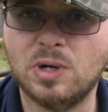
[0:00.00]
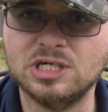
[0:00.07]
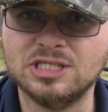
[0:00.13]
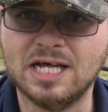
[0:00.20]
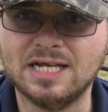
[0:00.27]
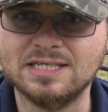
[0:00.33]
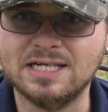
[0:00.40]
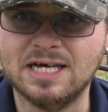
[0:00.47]
watched
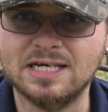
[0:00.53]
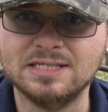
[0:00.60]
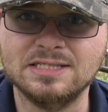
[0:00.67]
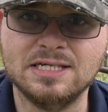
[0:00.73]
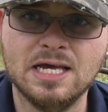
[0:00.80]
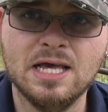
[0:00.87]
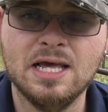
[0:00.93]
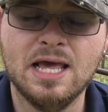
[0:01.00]
that
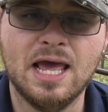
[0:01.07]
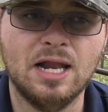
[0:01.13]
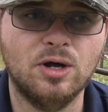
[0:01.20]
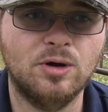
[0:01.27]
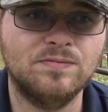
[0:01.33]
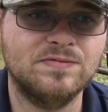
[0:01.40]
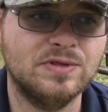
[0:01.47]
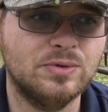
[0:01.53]
test and
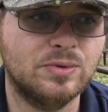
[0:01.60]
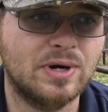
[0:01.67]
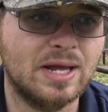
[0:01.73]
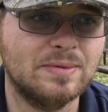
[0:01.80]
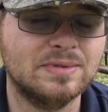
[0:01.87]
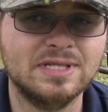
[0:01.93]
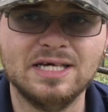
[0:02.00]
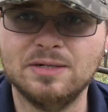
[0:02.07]
hopefully you were
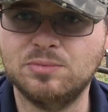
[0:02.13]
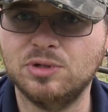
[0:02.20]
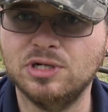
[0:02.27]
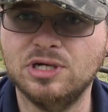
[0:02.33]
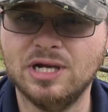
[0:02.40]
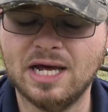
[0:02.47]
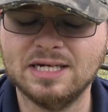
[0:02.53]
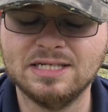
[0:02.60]
able to get a
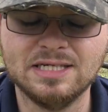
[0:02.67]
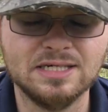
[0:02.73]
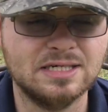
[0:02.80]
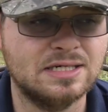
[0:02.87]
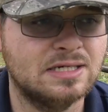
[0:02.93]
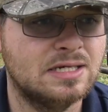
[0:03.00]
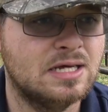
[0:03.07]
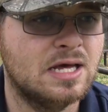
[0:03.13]
pretty good
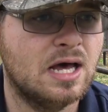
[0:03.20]
idea